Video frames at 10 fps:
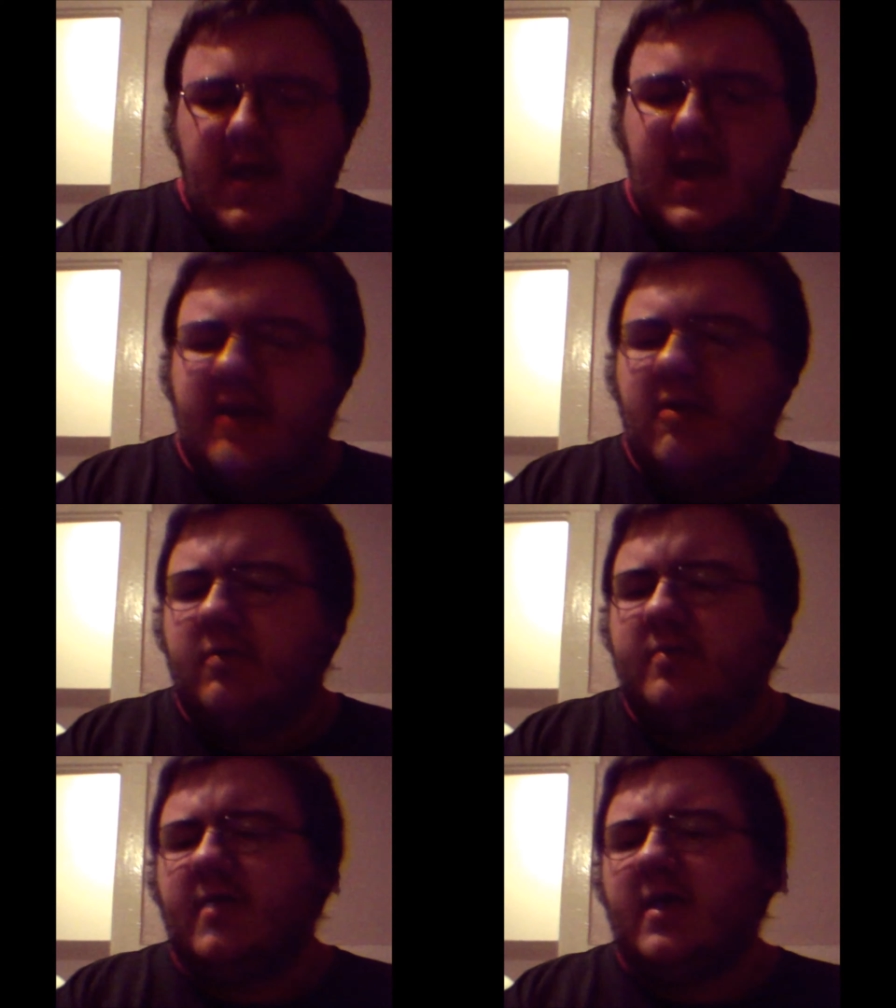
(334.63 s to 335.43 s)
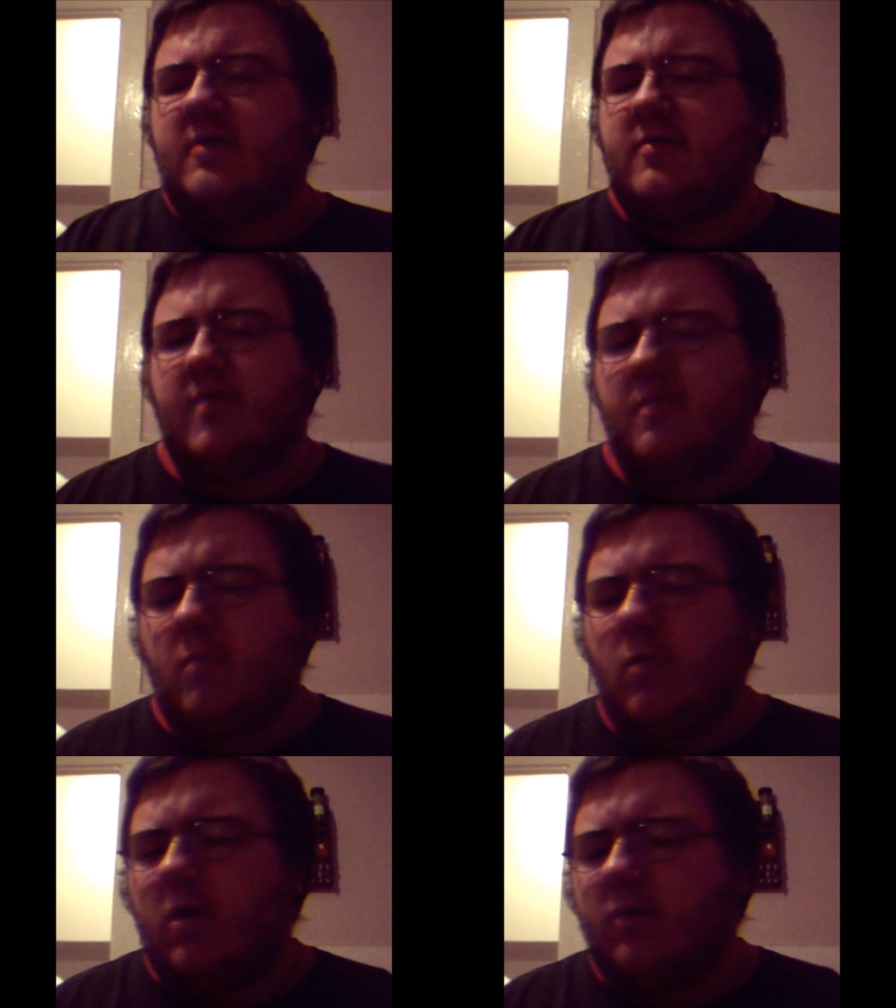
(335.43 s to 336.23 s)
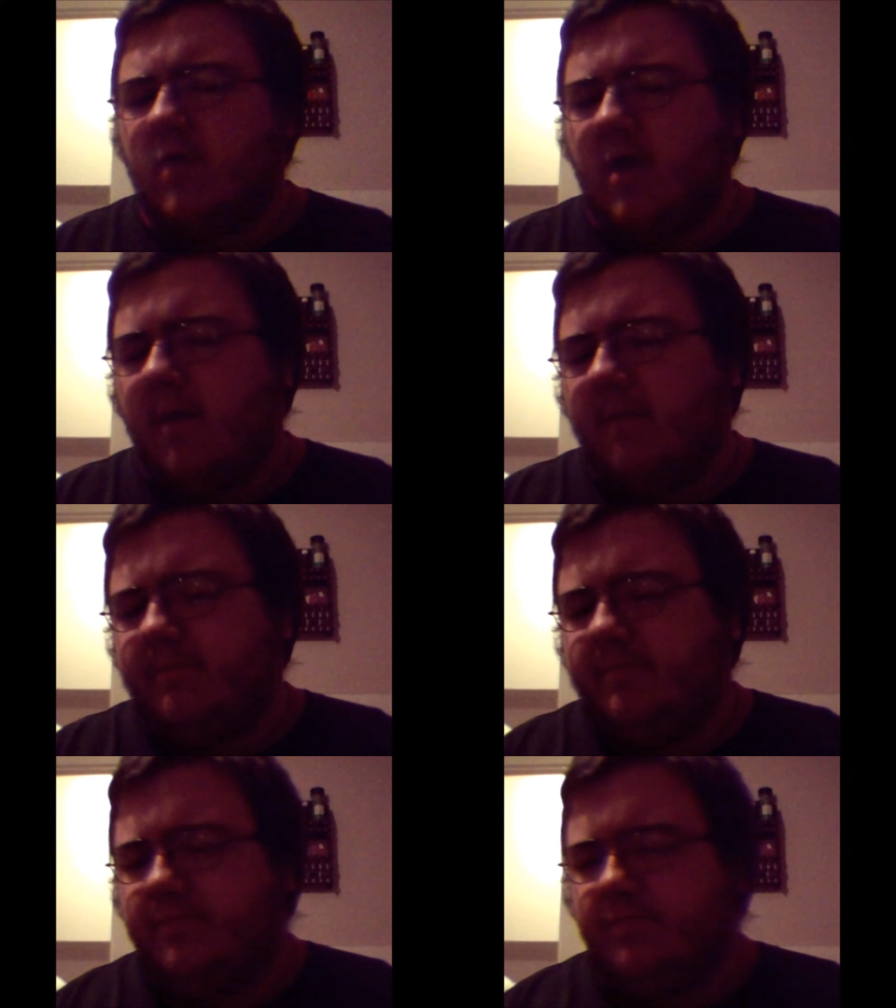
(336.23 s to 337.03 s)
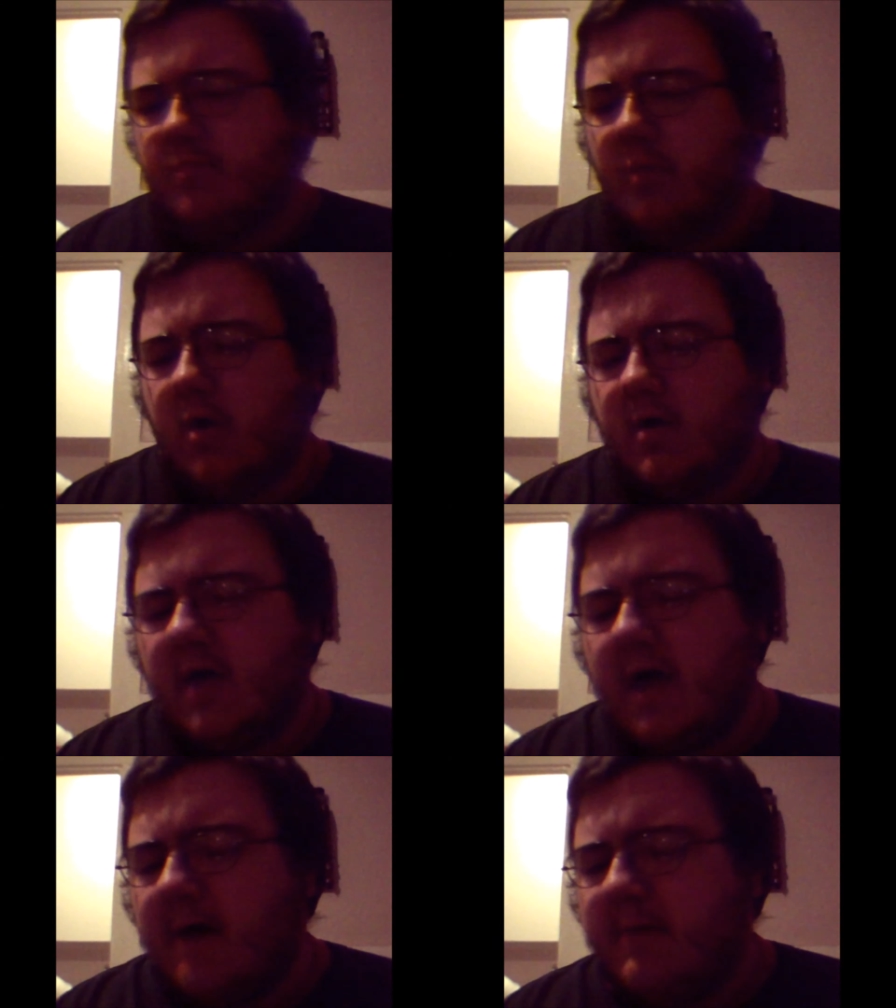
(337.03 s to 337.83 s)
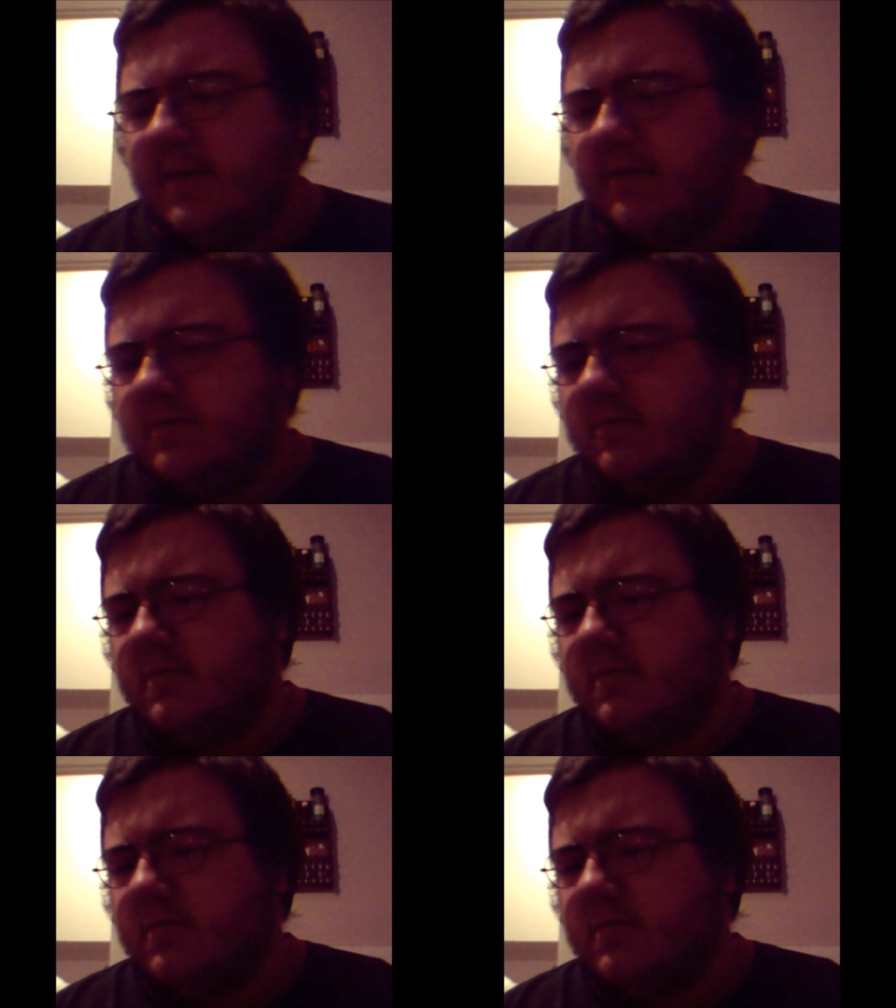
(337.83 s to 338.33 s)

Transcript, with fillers: I know ciders are more um, more common